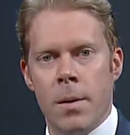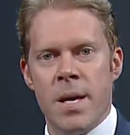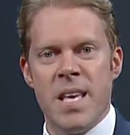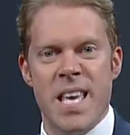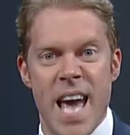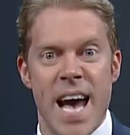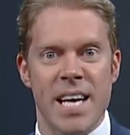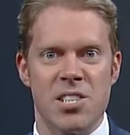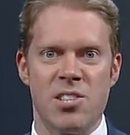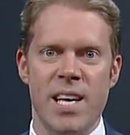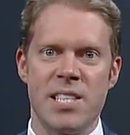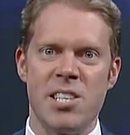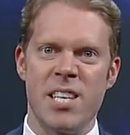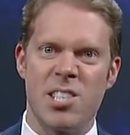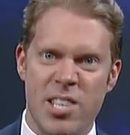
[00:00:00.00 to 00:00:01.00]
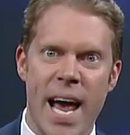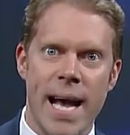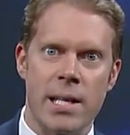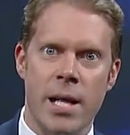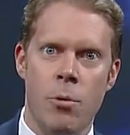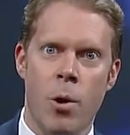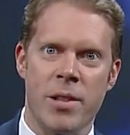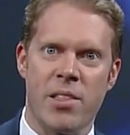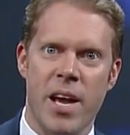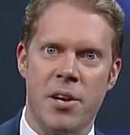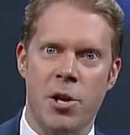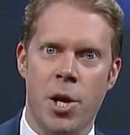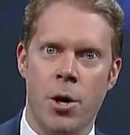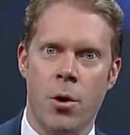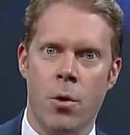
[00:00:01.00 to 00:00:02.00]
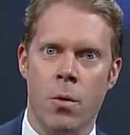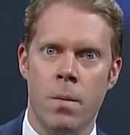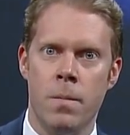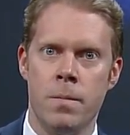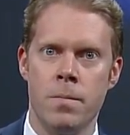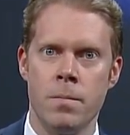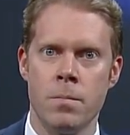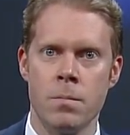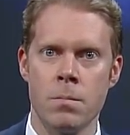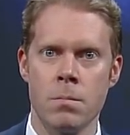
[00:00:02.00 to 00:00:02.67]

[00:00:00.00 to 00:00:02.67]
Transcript: Yes, that's exactly what they do. No, Tim, no,